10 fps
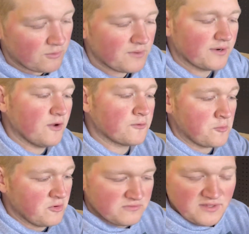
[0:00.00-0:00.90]
go and
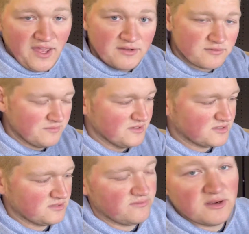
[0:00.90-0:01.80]
remove the head from this
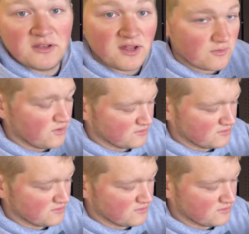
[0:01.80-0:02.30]
because I've already done it once